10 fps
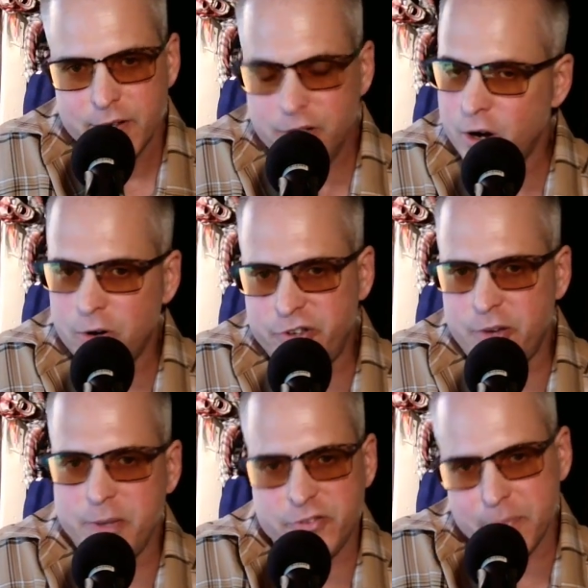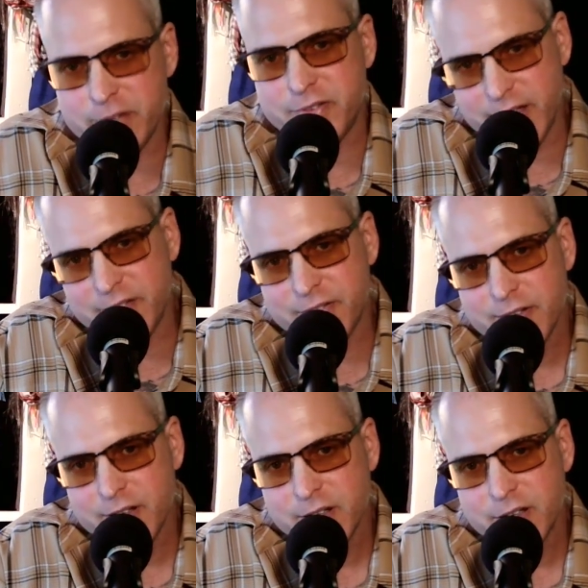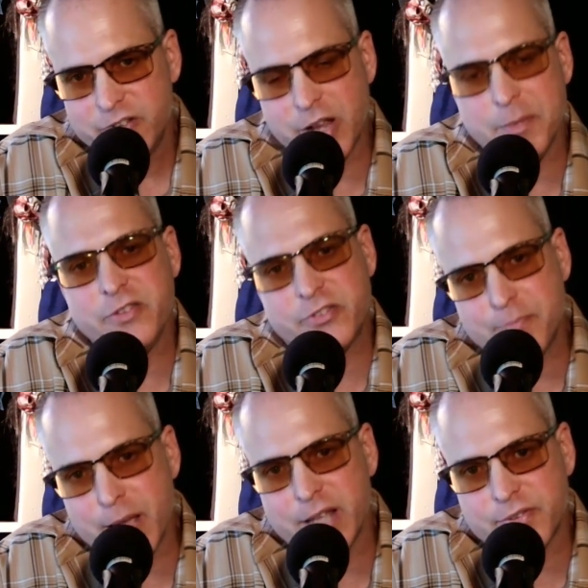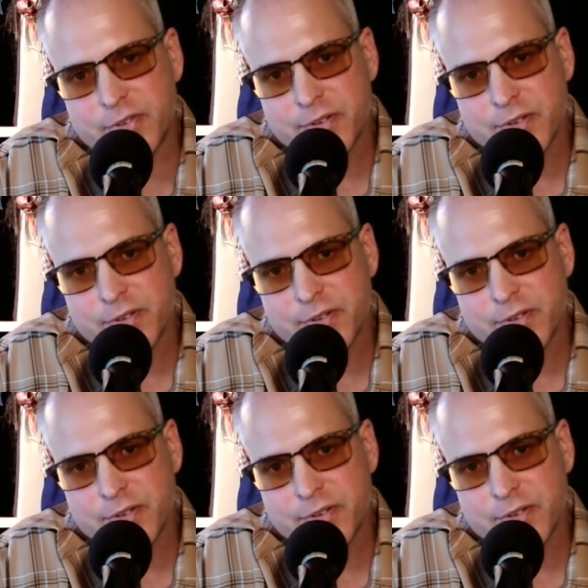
You know who Jimmy Smits is? Jimmy Smits